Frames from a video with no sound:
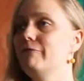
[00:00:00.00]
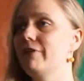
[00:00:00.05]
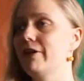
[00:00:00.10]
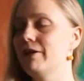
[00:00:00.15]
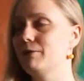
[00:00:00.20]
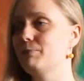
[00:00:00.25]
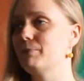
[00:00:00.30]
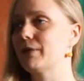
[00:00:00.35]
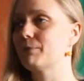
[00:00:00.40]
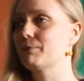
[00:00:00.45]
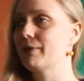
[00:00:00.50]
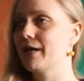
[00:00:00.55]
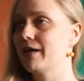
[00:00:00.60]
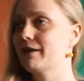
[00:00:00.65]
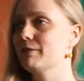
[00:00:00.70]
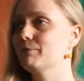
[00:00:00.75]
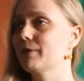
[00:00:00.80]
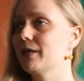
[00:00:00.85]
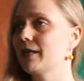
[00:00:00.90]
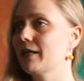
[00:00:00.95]
very big part
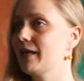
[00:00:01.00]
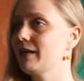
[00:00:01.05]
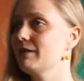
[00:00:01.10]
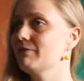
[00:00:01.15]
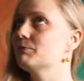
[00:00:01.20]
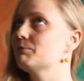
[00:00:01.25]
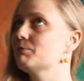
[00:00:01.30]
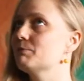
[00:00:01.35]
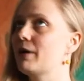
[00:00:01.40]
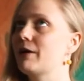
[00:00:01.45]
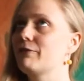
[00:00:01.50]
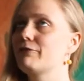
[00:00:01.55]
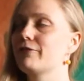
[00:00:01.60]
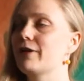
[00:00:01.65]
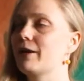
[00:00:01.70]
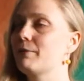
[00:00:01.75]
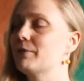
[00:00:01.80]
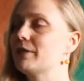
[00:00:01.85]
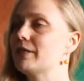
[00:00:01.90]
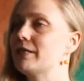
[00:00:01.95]
of my life. My mm.
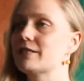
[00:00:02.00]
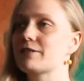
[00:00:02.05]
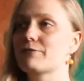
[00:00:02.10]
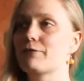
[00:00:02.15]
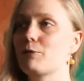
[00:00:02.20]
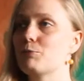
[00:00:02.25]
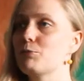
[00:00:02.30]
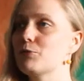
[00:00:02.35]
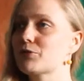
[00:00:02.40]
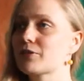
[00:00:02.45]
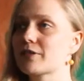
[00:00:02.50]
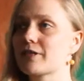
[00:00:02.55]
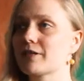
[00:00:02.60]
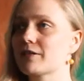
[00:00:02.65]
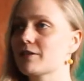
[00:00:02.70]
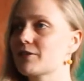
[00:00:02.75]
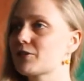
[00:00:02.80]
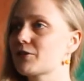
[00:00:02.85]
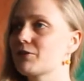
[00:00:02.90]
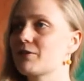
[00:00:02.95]
family is very
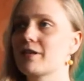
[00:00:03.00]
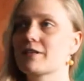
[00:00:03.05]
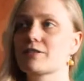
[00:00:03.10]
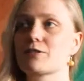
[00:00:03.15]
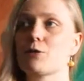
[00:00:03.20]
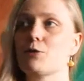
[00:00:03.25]
musical, so there's